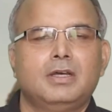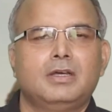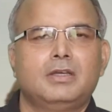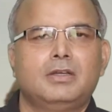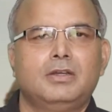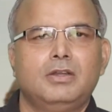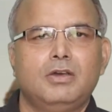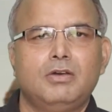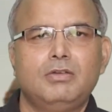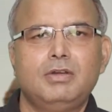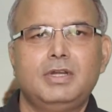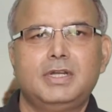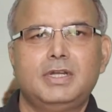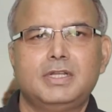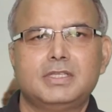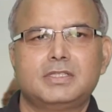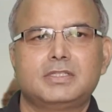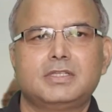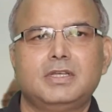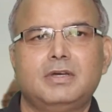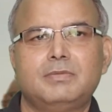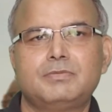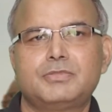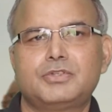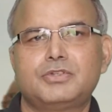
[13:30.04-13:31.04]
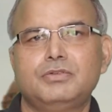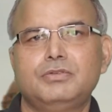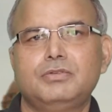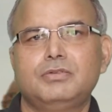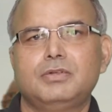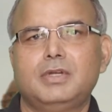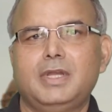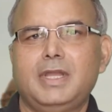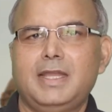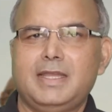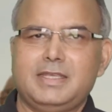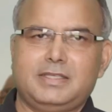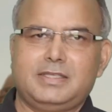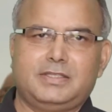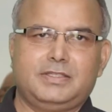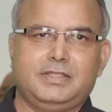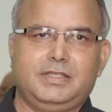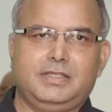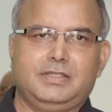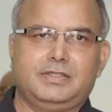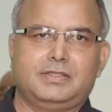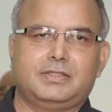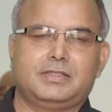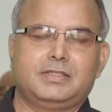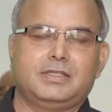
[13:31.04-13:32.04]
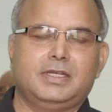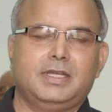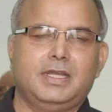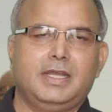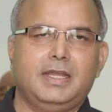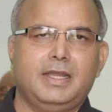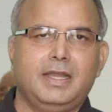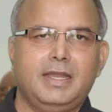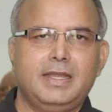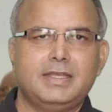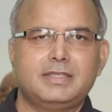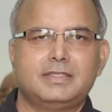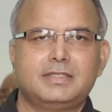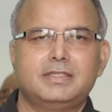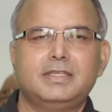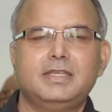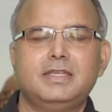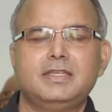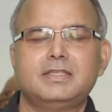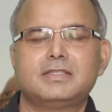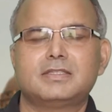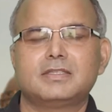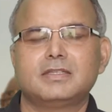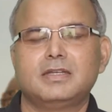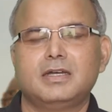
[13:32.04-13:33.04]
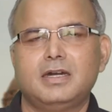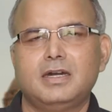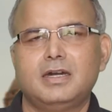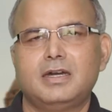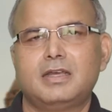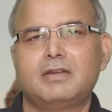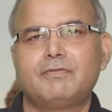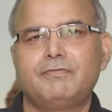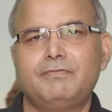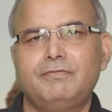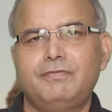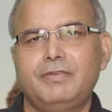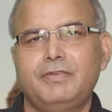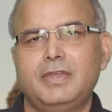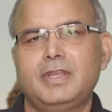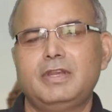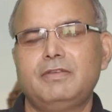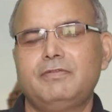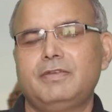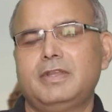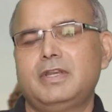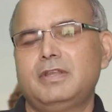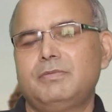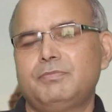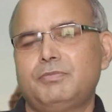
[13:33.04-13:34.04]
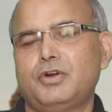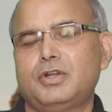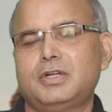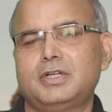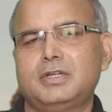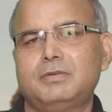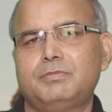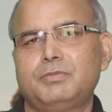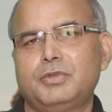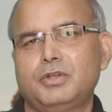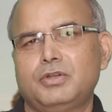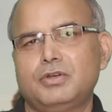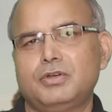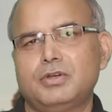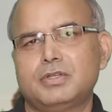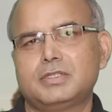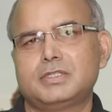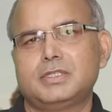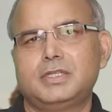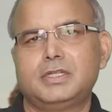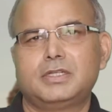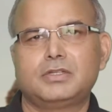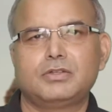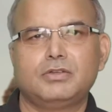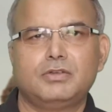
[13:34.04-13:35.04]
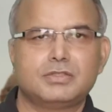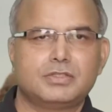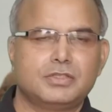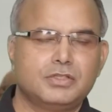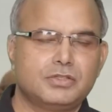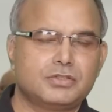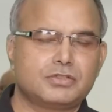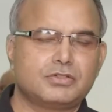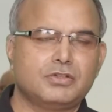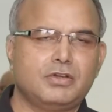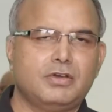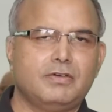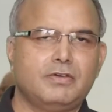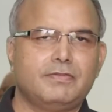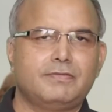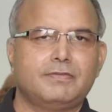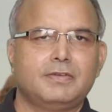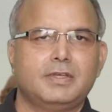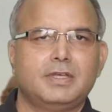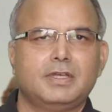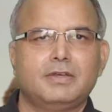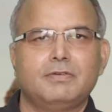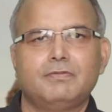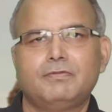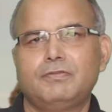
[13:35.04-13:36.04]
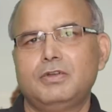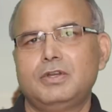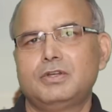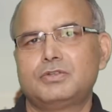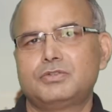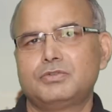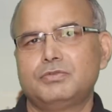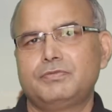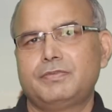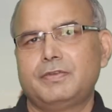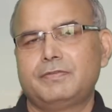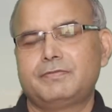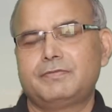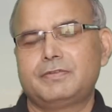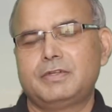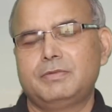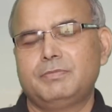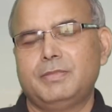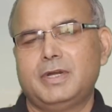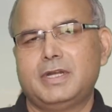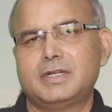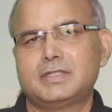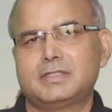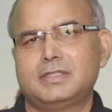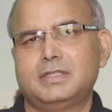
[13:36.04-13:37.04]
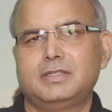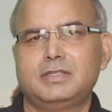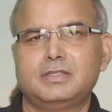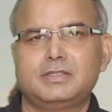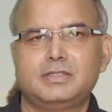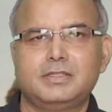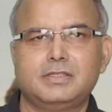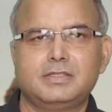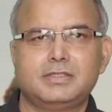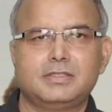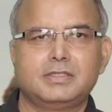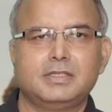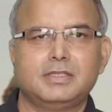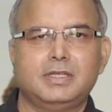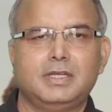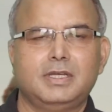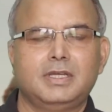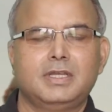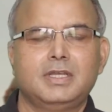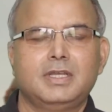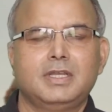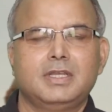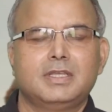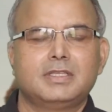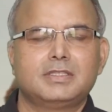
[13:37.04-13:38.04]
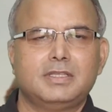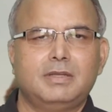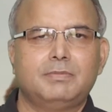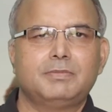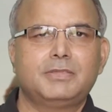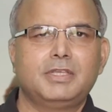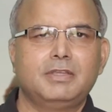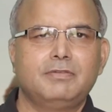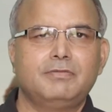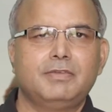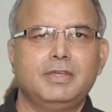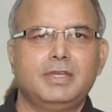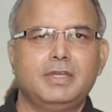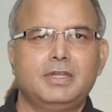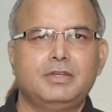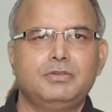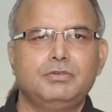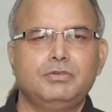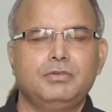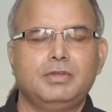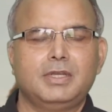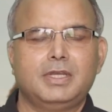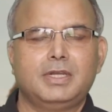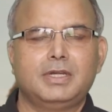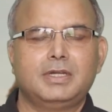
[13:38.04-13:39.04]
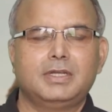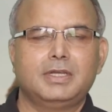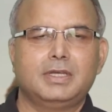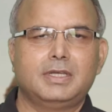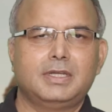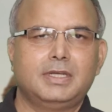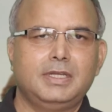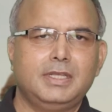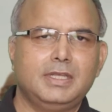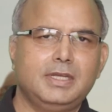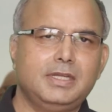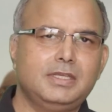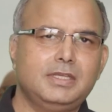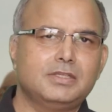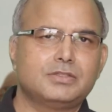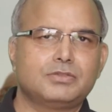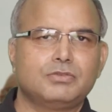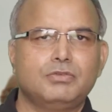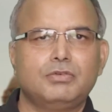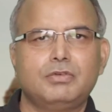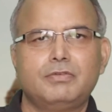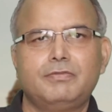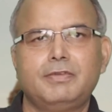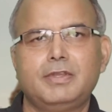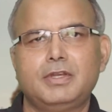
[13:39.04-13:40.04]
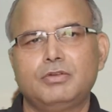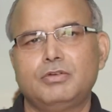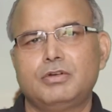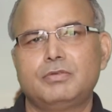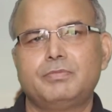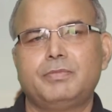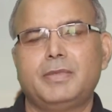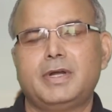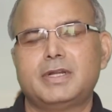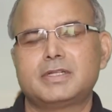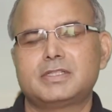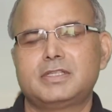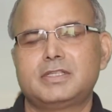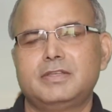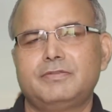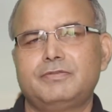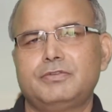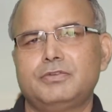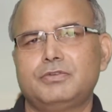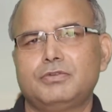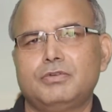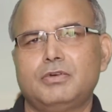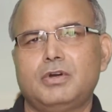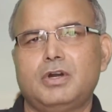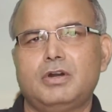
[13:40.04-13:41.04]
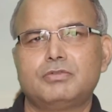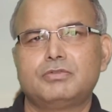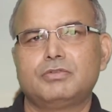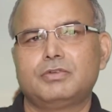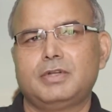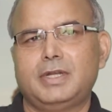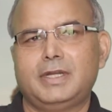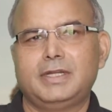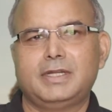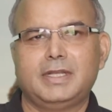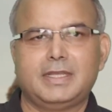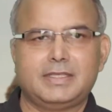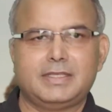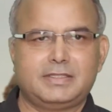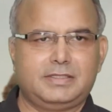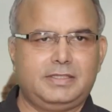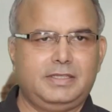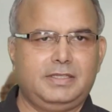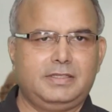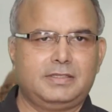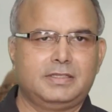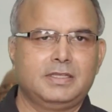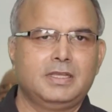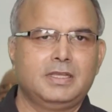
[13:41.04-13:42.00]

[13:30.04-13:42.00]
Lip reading: Now let us come to essays. Essays are very, very important because it consists of full 250 marks, and this is something where you can really score very good marks if you know how to write essay.